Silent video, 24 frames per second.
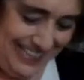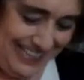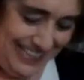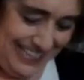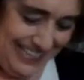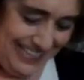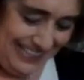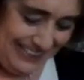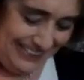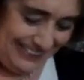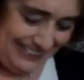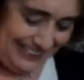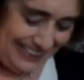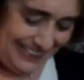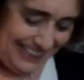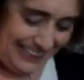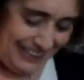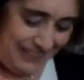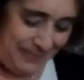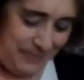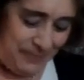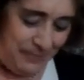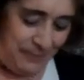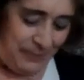
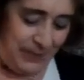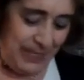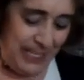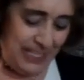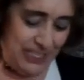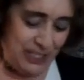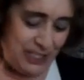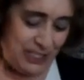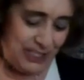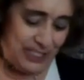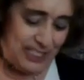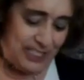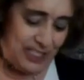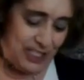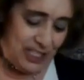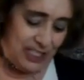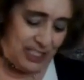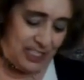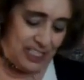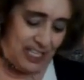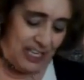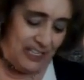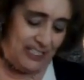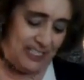Okay. Just
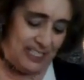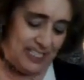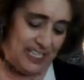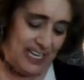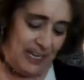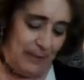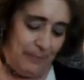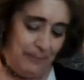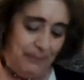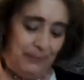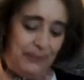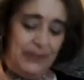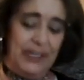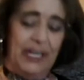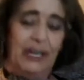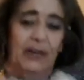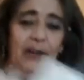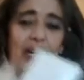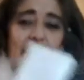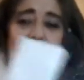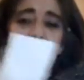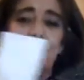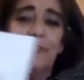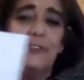so you see.
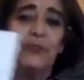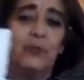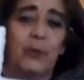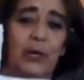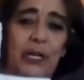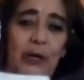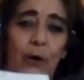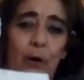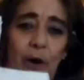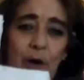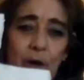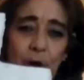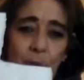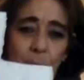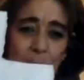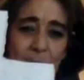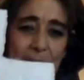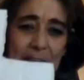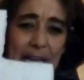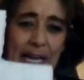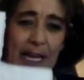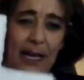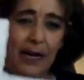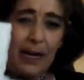Here, I have 3 on
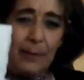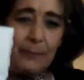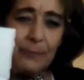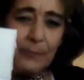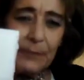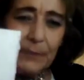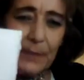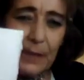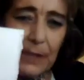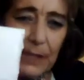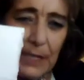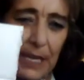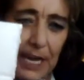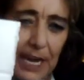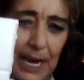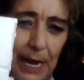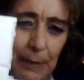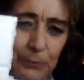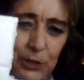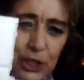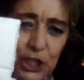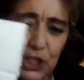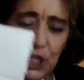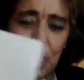already. And
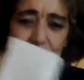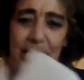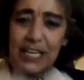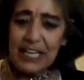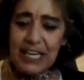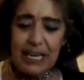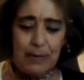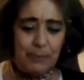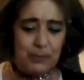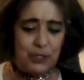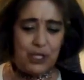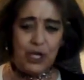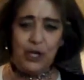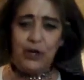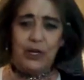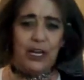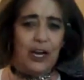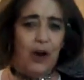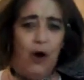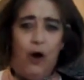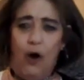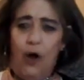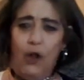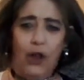I'm just going to keep doing
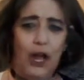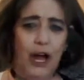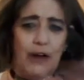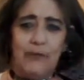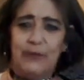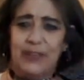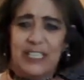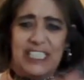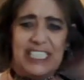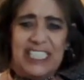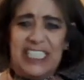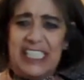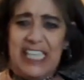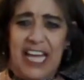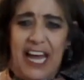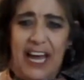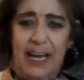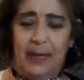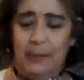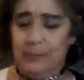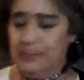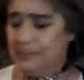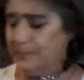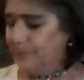it all over this
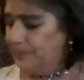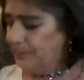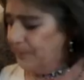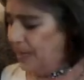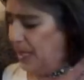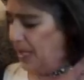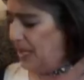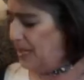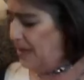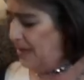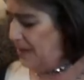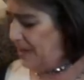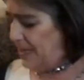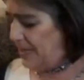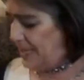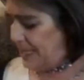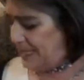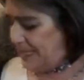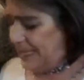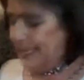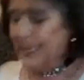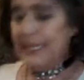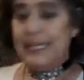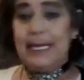thing.
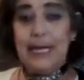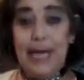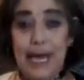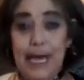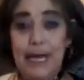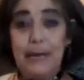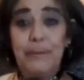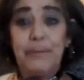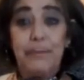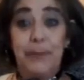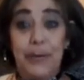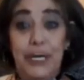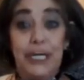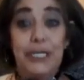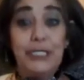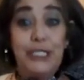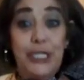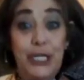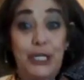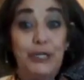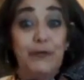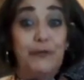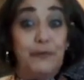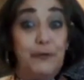Can't be
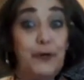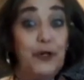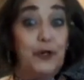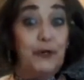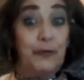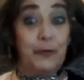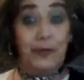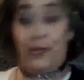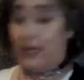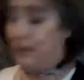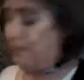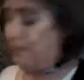too foofy,